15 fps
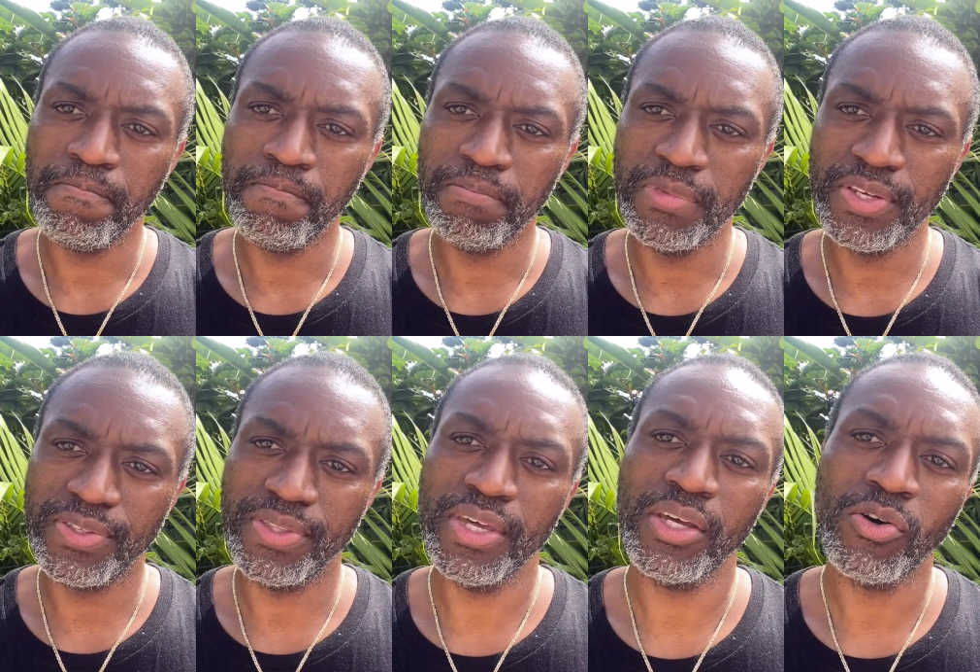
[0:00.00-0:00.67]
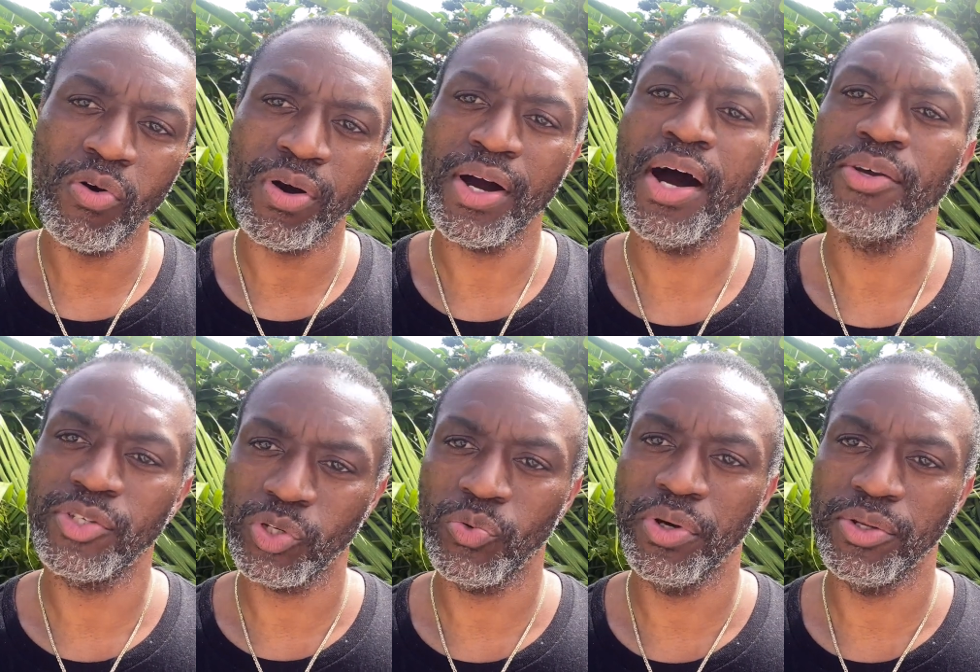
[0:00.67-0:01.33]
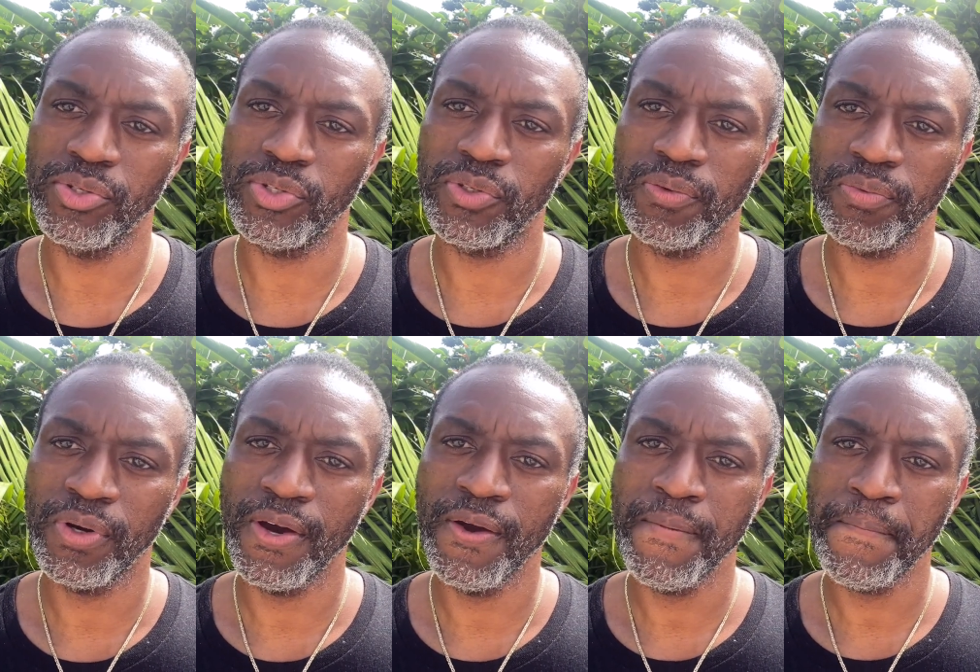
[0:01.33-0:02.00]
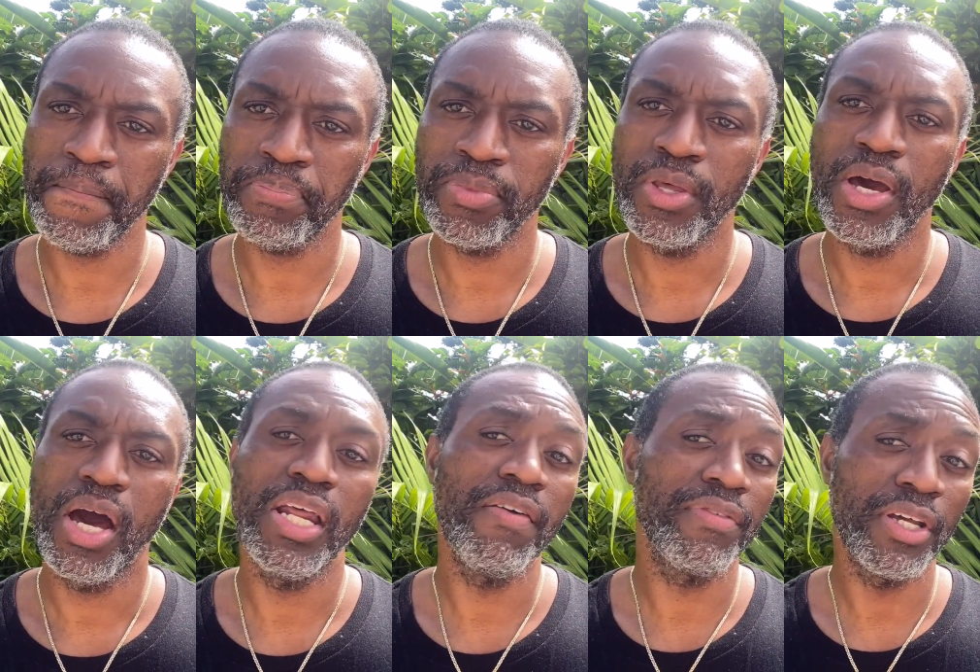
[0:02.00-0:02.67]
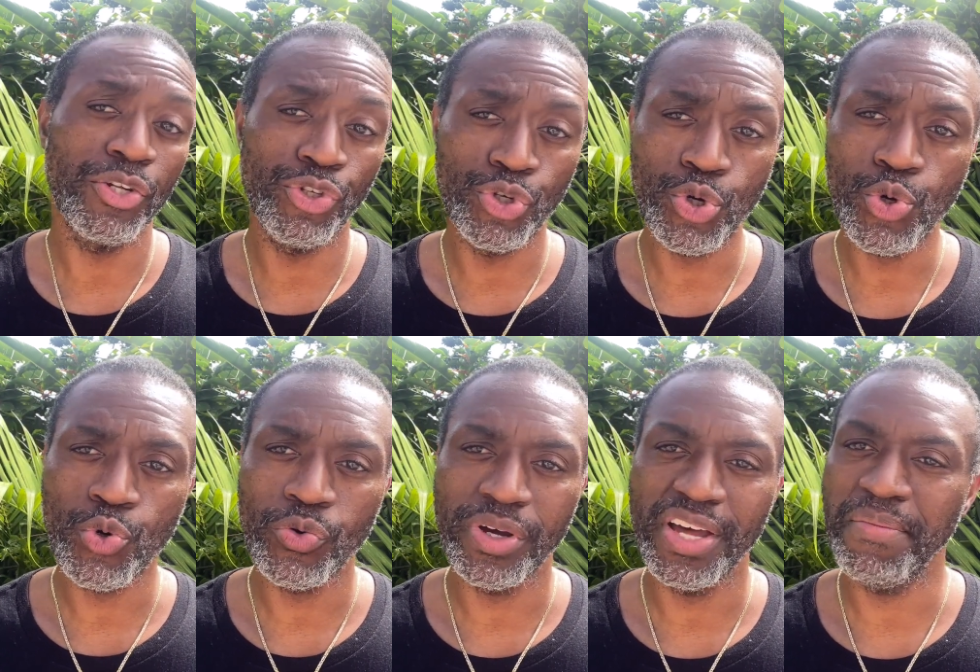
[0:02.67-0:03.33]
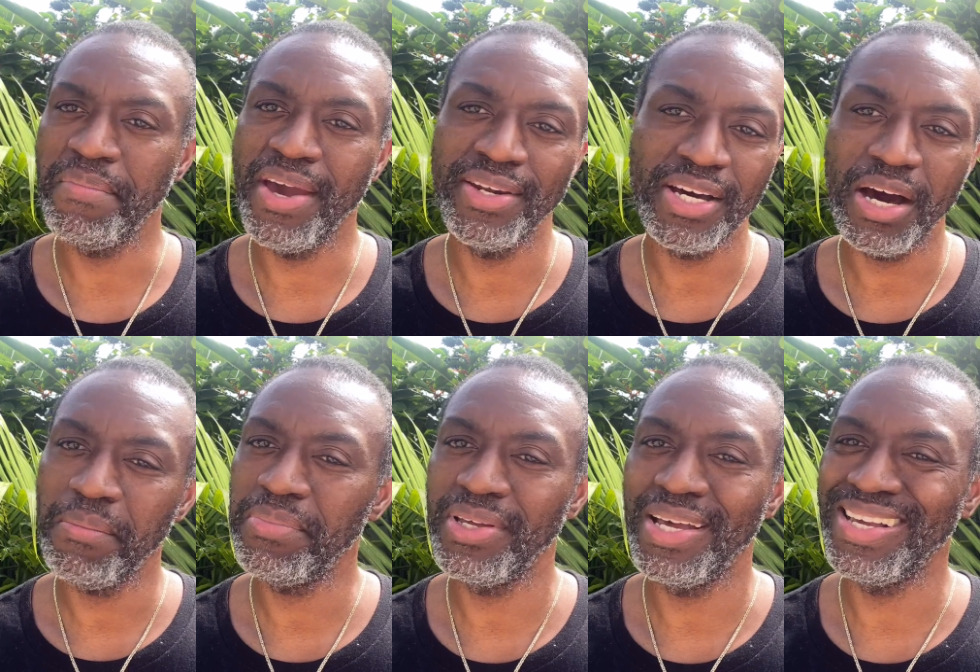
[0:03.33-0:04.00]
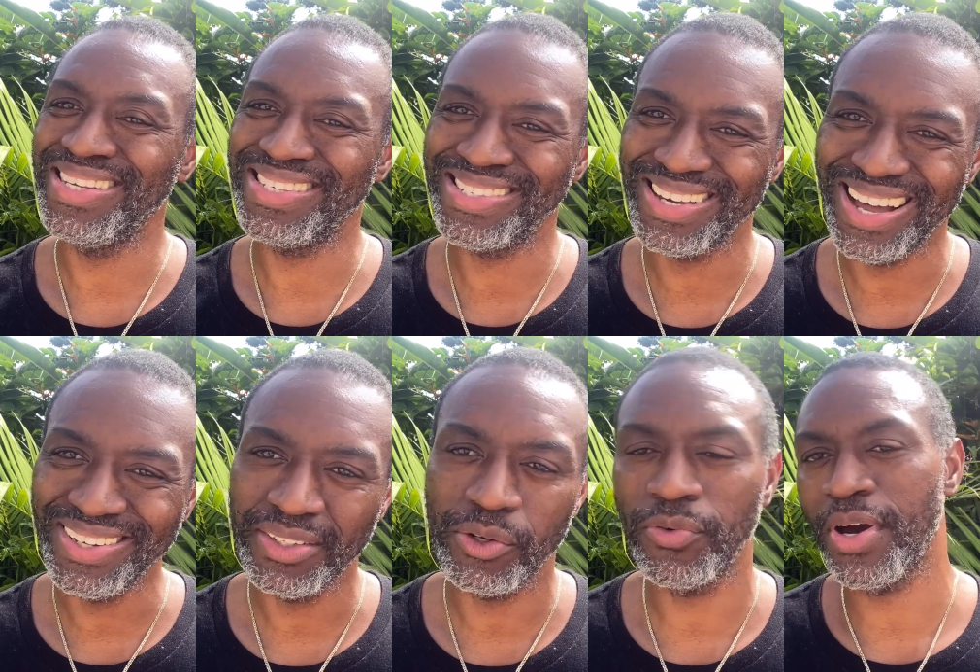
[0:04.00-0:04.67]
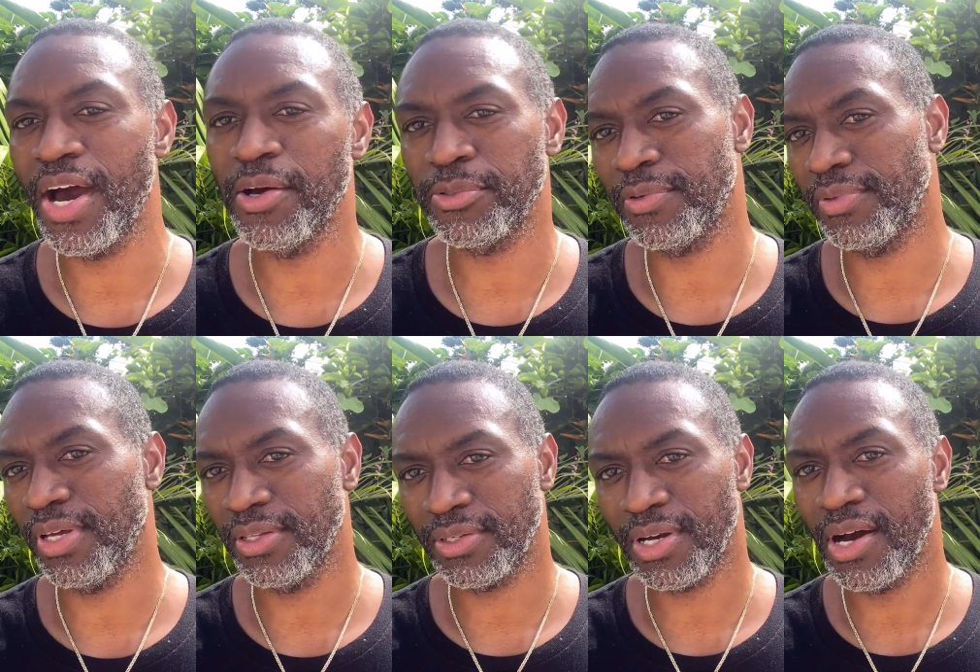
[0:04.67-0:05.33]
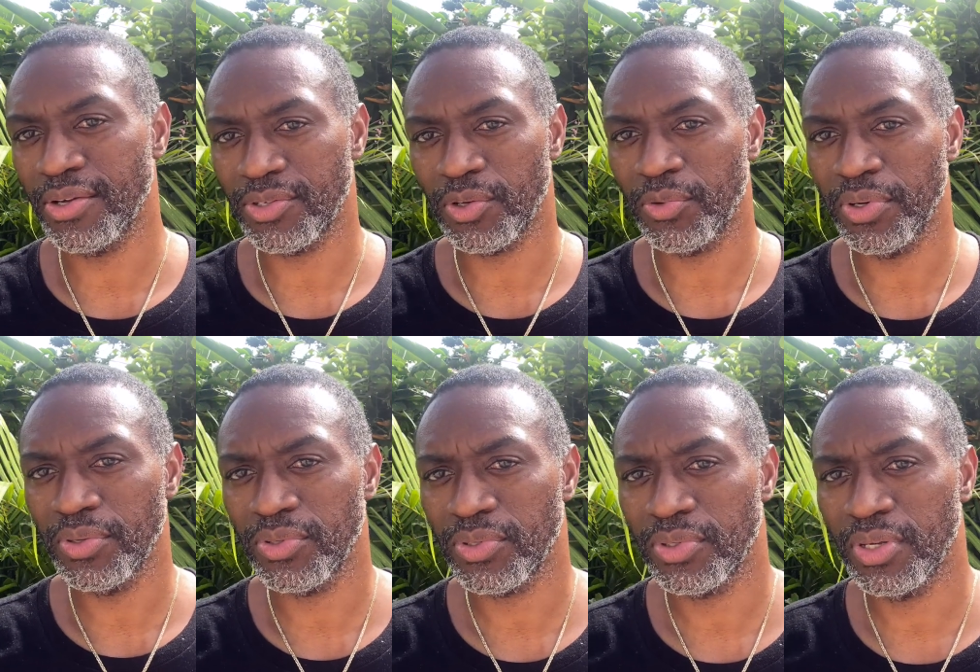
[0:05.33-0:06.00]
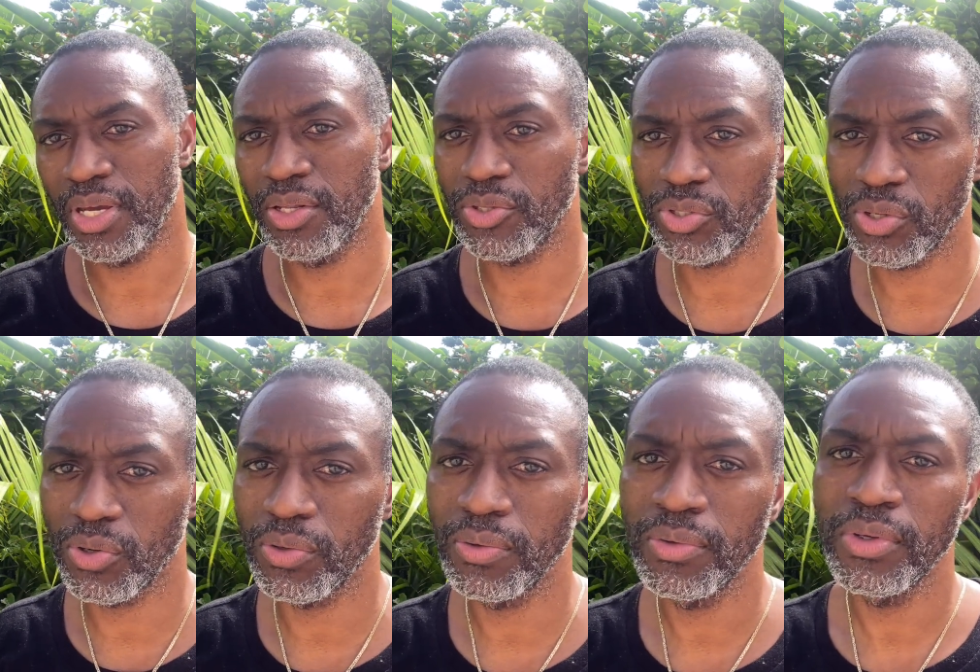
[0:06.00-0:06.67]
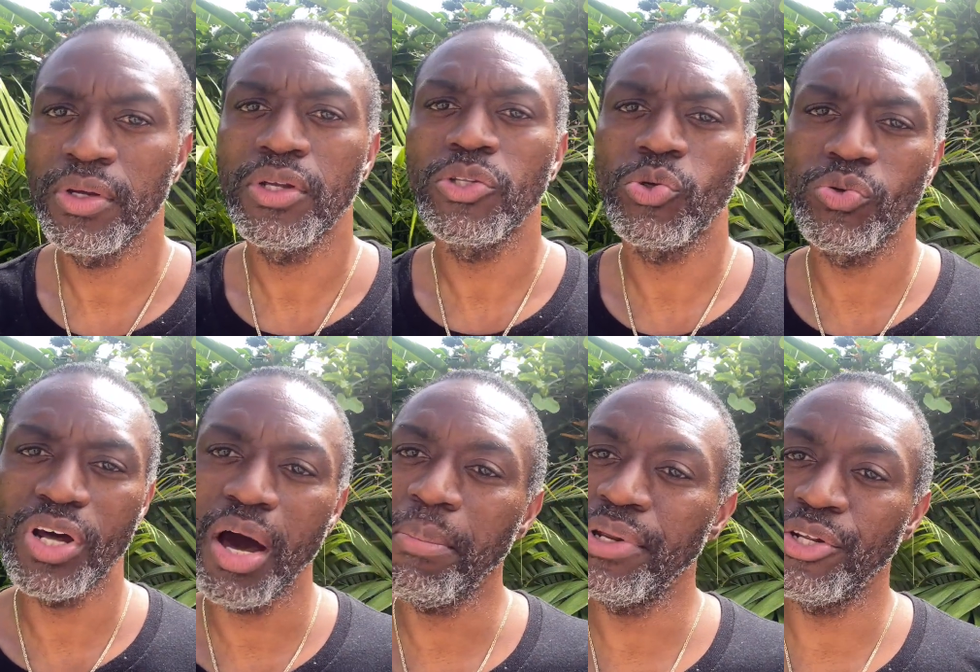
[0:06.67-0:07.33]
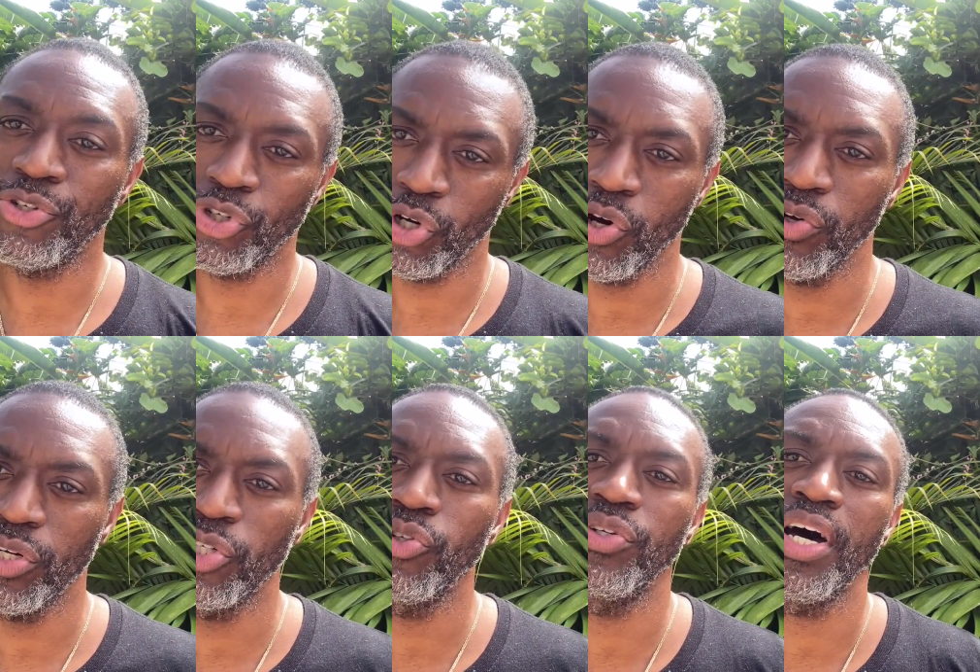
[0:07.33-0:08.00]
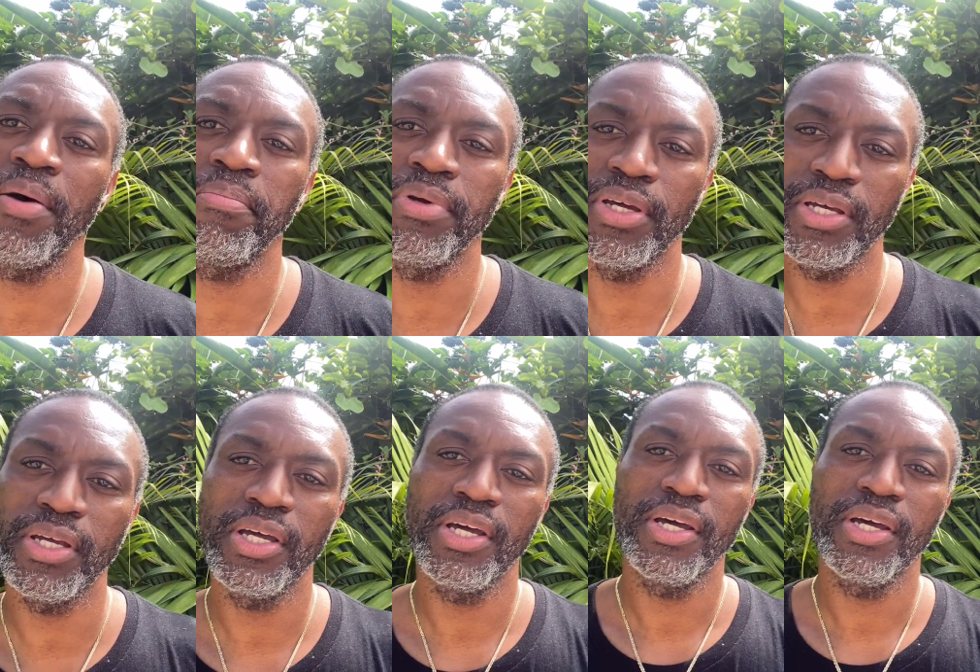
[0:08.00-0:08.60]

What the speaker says: this thing called consequence, right? And if they do, it may not be a solid grasp of that consequence. And so do not be deterred, or do not be